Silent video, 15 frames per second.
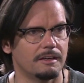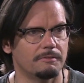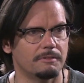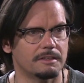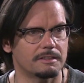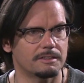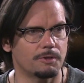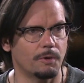
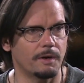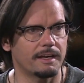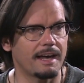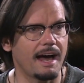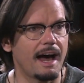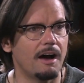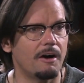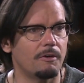with a toy
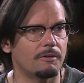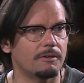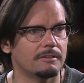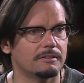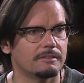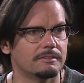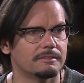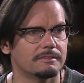cow
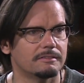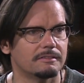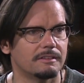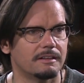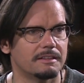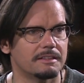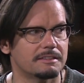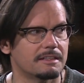
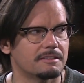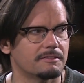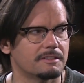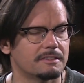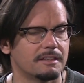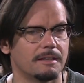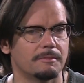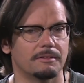on the center of the
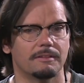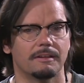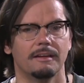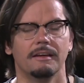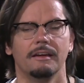table.